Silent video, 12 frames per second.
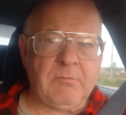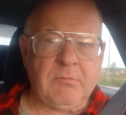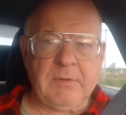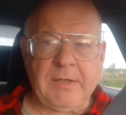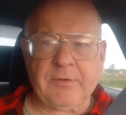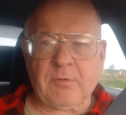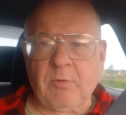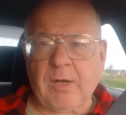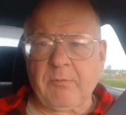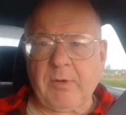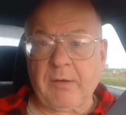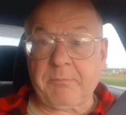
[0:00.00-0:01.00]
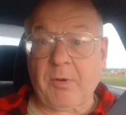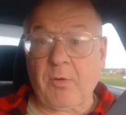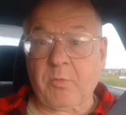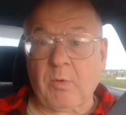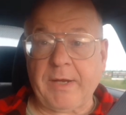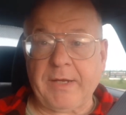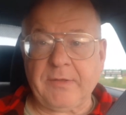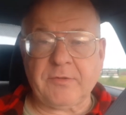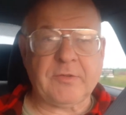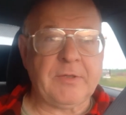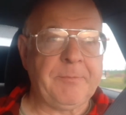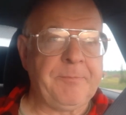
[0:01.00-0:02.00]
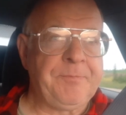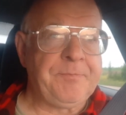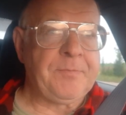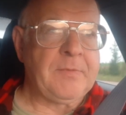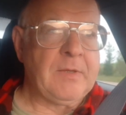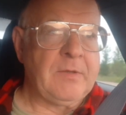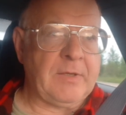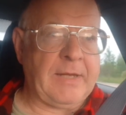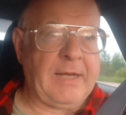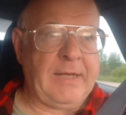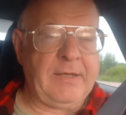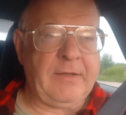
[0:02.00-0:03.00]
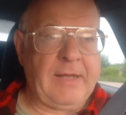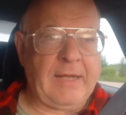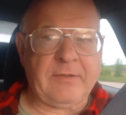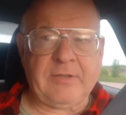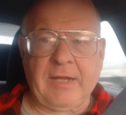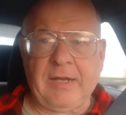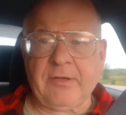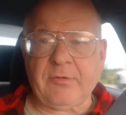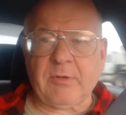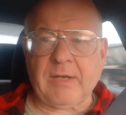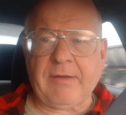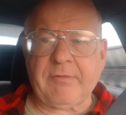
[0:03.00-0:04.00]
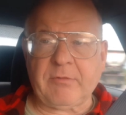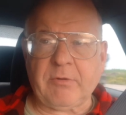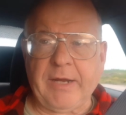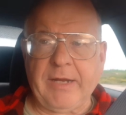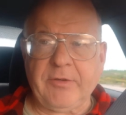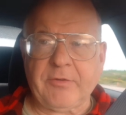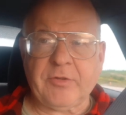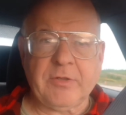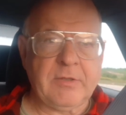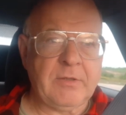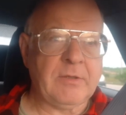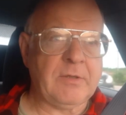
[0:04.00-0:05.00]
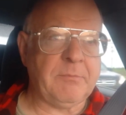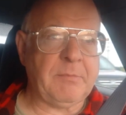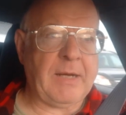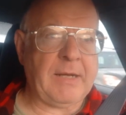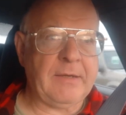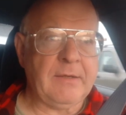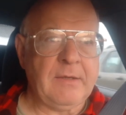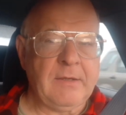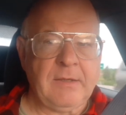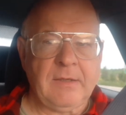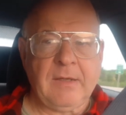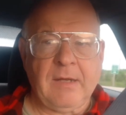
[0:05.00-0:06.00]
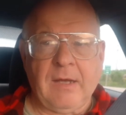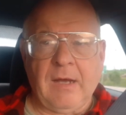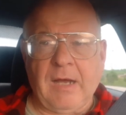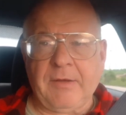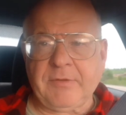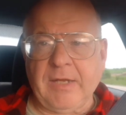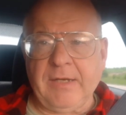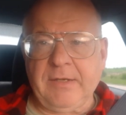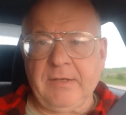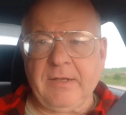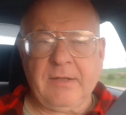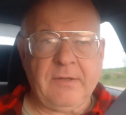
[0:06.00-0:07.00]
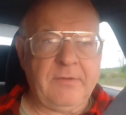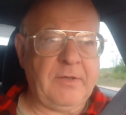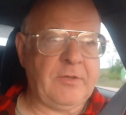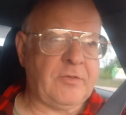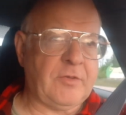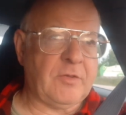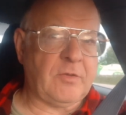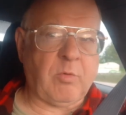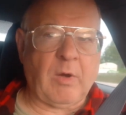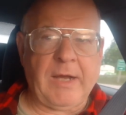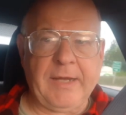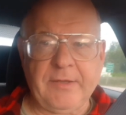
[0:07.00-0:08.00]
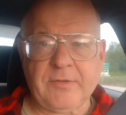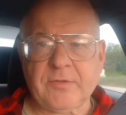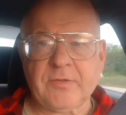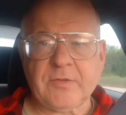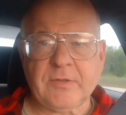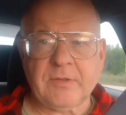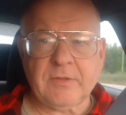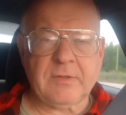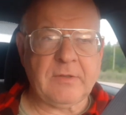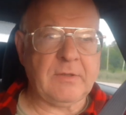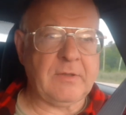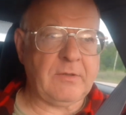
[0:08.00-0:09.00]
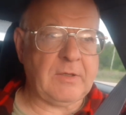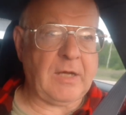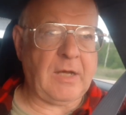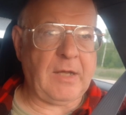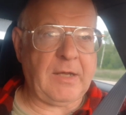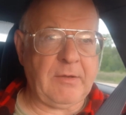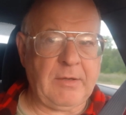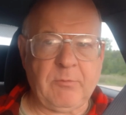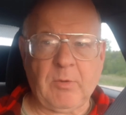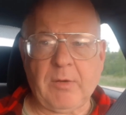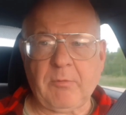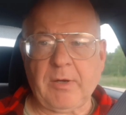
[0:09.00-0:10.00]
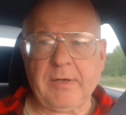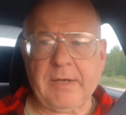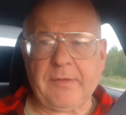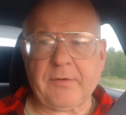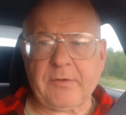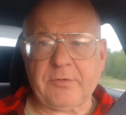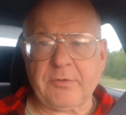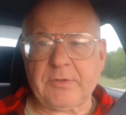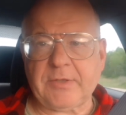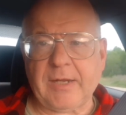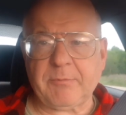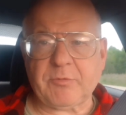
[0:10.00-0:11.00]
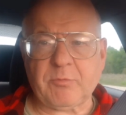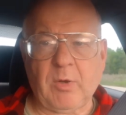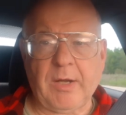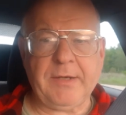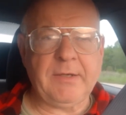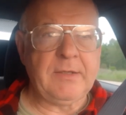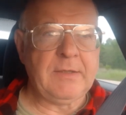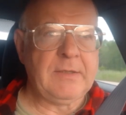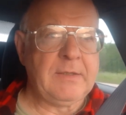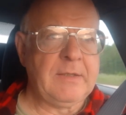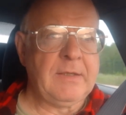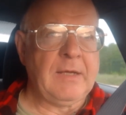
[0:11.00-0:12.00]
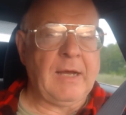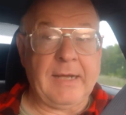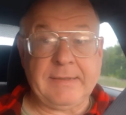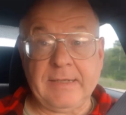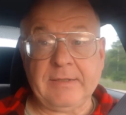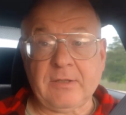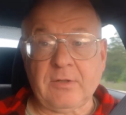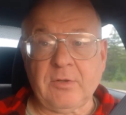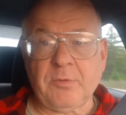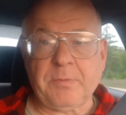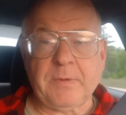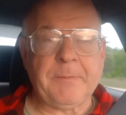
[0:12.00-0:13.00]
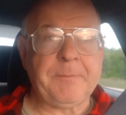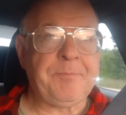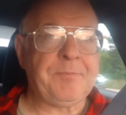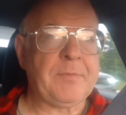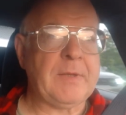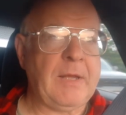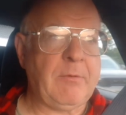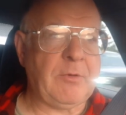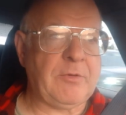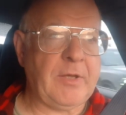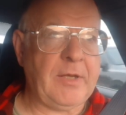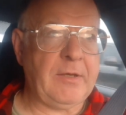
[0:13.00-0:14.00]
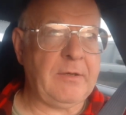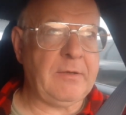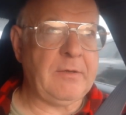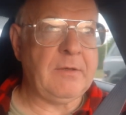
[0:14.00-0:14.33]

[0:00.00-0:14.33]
either one way or both ways, to get into that 10 to 11 range. But I've done this twice. In one way or another, 2 attempts. One, I did the loop. It was in